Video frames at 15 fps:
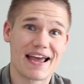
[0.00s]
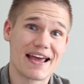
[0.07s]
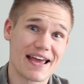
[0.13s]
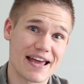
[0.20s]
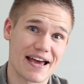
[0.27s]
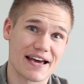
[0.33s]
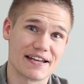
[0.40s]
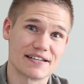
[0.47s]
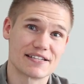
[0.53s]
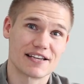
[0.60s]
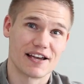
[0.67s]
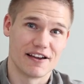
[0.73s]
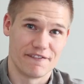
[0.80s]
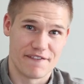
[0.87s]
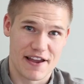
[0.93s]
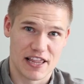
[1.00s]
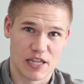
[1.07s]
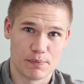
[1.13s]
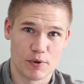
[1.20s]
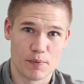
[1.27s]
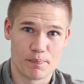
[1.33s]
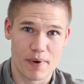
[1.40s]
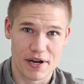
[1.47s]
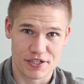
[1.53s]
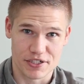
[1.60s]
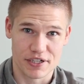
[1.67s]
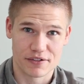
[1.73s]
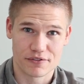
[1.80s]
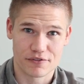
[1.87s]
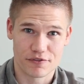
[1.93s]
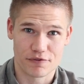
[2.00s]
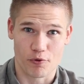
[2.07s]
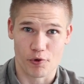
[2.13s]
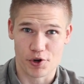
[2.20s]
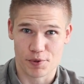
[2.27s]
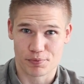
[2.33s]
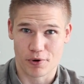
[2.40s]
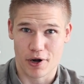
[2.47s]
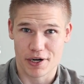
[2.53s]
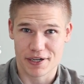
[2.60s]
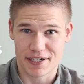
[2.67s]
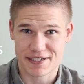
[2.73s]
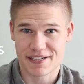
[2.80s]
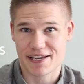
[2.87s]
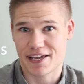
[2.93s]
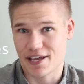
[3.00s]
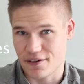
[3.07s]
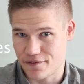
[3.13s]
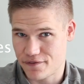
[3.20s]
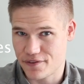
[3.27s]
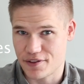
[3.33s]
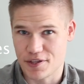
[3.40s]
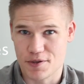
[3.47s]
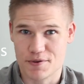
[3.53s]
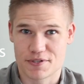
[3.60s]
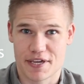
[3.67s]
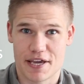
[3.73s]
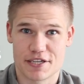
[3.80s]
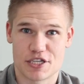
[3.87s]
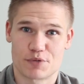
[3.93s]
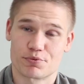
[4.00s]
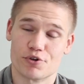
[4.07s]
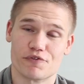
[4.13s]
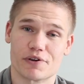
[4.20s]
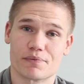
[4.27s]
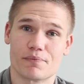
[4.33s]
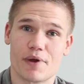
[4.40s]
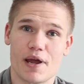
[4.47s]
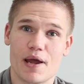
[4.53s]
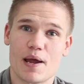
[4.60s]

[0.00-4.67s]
and available budget for your product if the use case is proven.